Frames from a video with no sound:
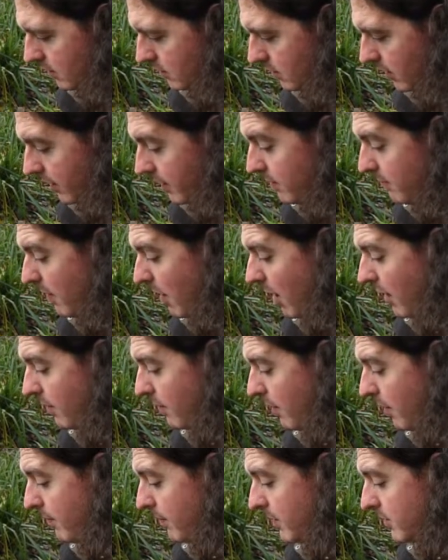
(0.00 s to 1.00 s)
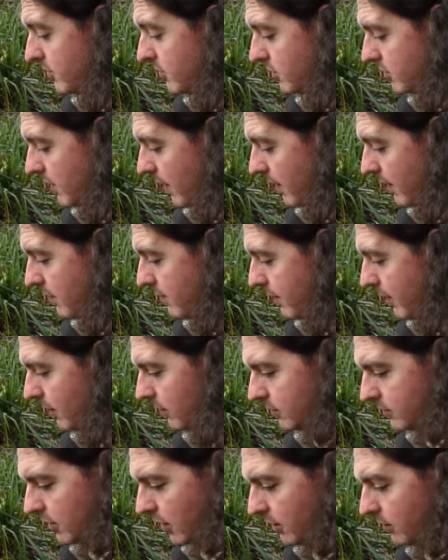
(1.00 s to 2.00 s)
But at the moment it's just out in the middle,
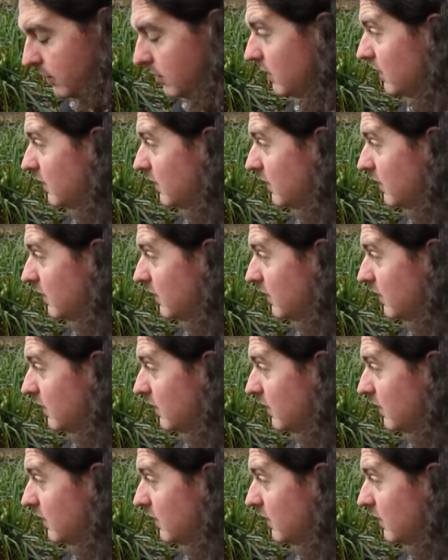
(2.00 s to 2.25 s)
so